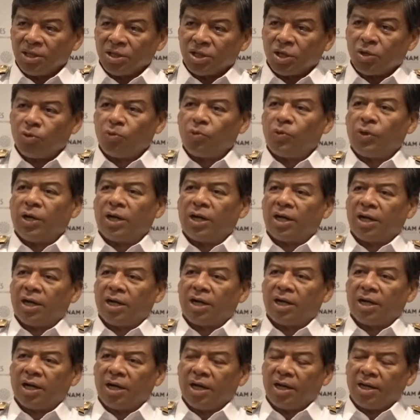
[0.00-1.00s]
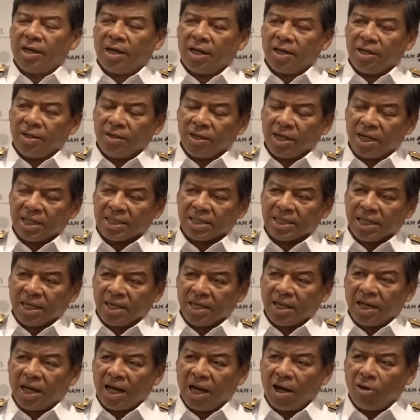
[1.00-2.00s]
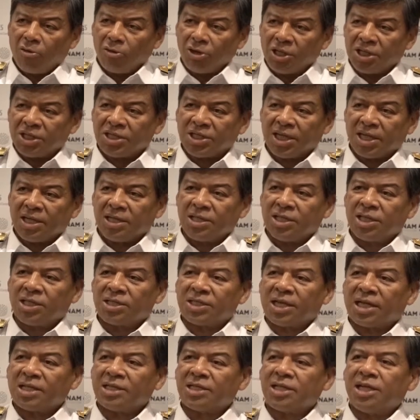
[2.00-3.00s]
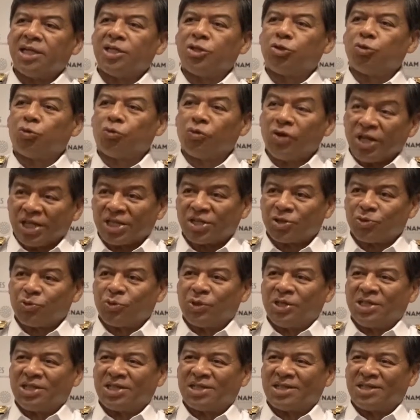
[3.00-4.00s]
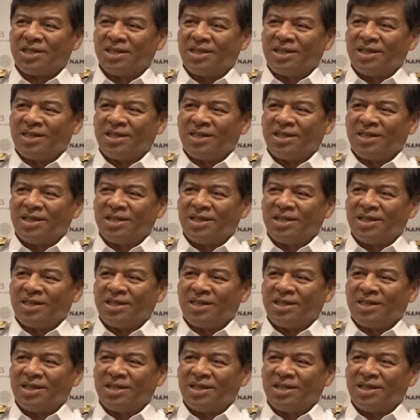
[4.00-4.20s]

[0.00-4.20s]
So we are and understand that how these challenges translate into risk to us,